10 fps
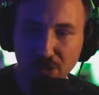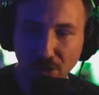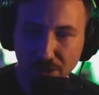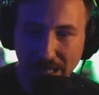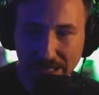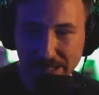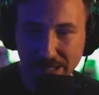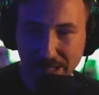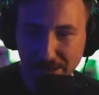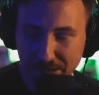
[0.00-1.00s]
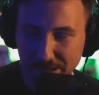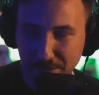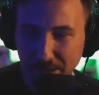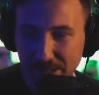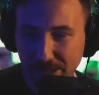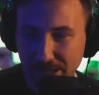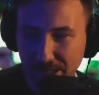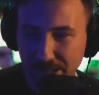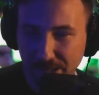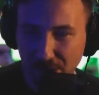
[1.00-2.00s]
Dex, it basically
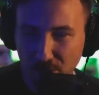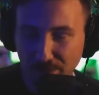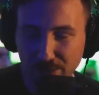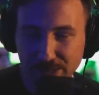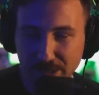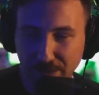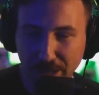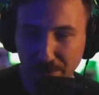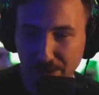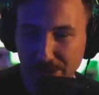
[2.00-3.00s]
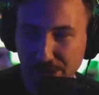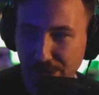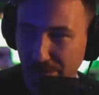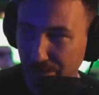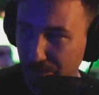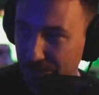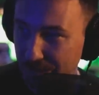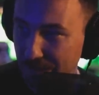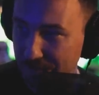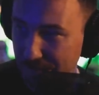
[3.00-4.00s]
says that the University of Cambridge
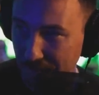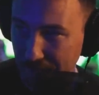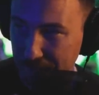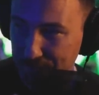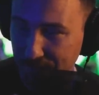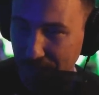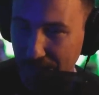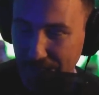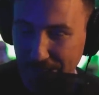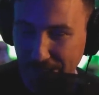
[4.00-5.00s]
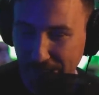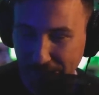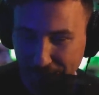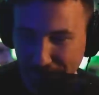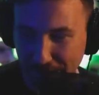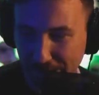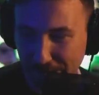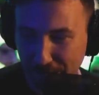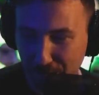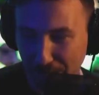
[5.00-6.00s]
did this study, and they say
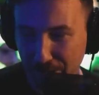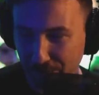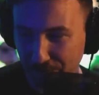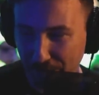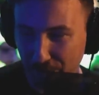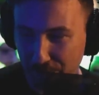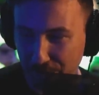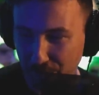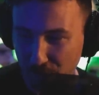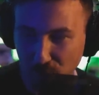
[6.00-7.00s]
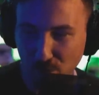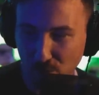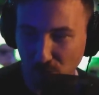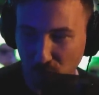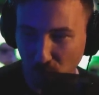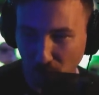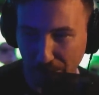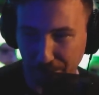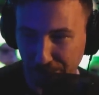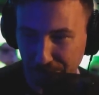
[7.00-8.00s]
that they might have found new
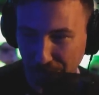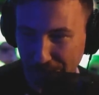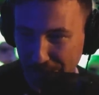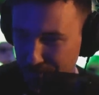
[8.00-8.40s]
water, right,